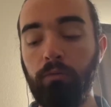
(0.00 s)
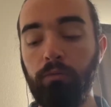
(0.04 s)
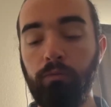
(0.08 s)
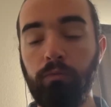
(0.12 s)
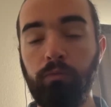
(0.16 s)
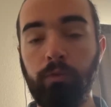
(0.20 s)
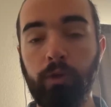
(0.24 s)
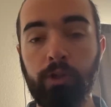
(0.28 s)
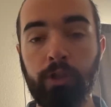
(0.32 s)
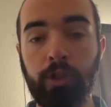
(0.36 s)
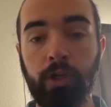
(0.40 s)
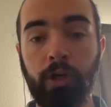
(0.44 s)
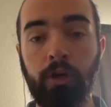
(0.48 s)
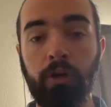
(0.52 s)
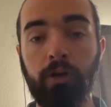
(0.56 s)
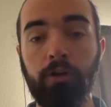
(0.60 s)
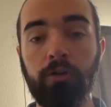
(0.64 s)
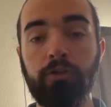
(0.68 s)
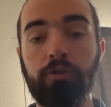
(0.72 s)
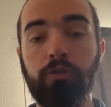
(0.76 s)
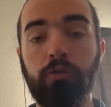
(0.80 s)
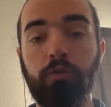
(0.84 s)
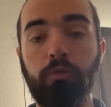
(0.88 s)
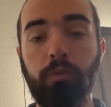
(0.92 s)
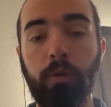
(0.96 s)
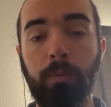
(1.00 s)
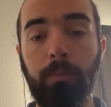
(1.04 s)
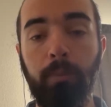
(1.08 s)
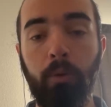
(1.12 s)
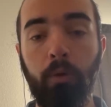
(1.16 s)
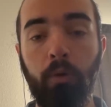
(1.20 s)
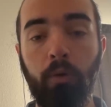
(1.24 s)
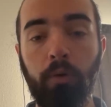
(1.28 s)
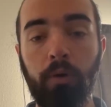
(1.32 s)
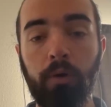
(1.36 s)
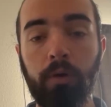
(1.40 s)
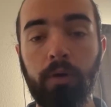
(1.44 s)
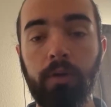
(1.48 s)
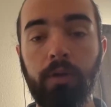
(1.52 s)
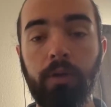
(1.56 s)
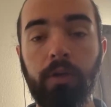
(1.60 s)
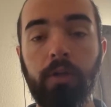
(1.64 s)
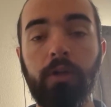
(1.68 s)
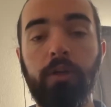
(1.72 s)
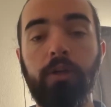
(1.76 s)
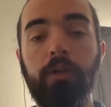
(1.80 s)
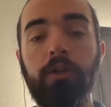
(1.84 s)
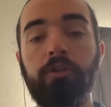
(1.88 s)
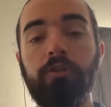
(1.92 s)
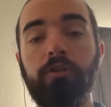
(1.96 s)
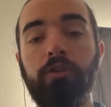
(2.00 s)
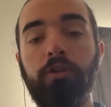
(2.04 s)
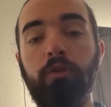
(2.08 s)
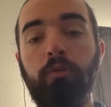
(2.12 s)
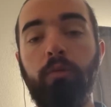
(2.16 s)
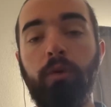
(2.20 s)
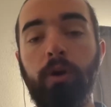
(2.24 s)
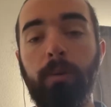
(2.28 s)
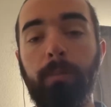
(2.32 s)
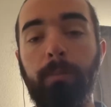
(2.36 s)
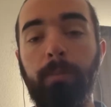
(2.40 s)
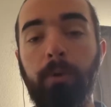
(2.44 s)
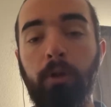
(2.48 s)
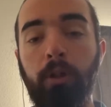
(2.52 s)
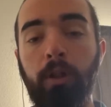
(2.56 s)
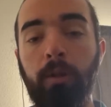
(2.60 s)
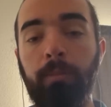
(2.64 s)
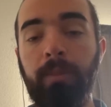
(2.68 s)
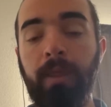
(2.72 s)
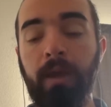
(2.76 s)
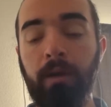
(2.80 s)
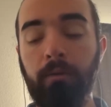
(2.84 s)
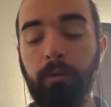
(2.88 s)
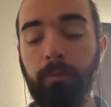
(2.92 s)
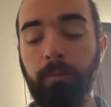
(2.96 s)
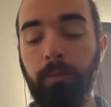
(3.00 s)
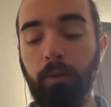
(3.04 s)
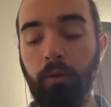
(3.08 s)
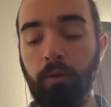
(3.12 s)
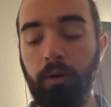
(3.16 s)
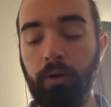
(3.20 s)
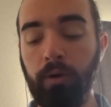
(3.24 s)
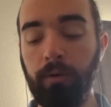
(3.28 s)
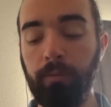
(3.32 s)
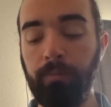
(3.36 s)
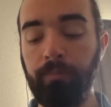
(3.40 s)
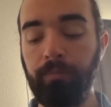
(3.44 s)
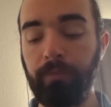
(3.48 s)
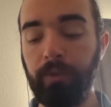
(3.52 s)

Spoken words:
Returns Report. So you want to pull up that report.